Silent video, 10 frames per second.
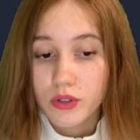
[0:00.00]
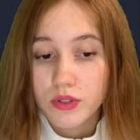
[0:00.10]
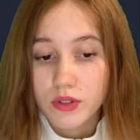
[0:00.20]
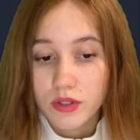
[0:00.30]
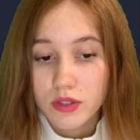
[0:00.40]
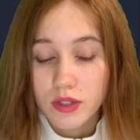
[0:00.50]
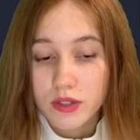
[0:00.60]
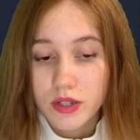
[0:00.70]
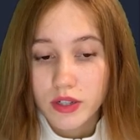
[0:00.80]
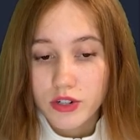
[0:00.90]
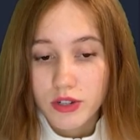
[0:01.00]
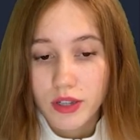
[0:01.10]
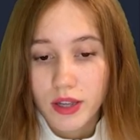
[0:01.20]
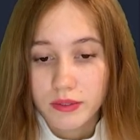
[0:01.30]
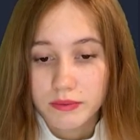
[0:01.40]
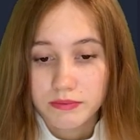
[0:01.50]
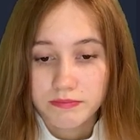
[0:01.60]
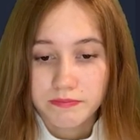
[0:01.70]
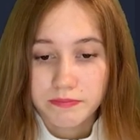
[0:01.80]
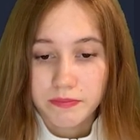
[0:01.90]
to this consolidation again.
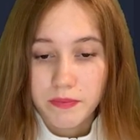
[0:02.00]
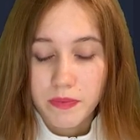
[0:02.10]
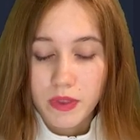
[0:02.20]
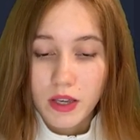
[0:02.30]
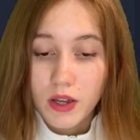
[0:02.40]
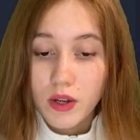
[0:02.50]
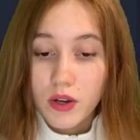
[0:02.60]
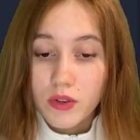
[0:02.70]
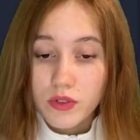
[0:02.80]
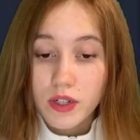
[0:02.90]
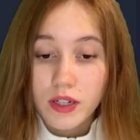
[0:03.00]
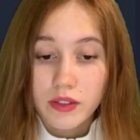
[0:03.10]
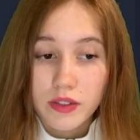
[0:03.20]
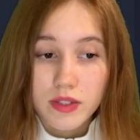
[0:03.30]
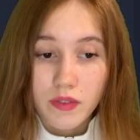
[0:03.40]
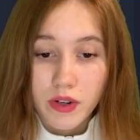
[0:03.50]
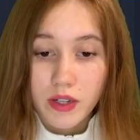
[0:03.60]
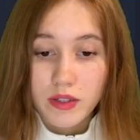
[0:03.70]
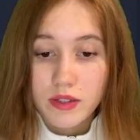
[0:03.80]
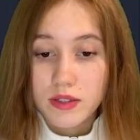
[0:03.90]

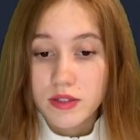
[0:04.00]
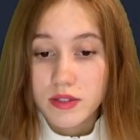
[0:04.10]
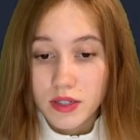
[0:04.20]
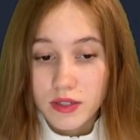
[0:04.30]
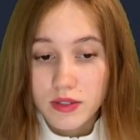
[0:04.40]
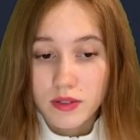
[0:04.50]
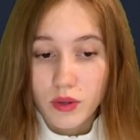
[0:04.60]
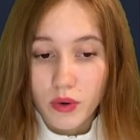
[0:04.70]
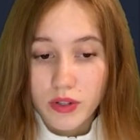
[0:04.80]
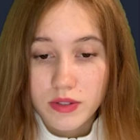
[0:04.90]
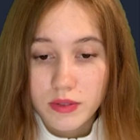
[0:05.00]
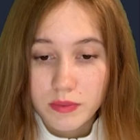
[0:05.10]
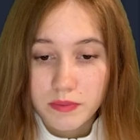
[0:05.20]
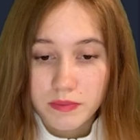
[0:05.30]
378 six doors.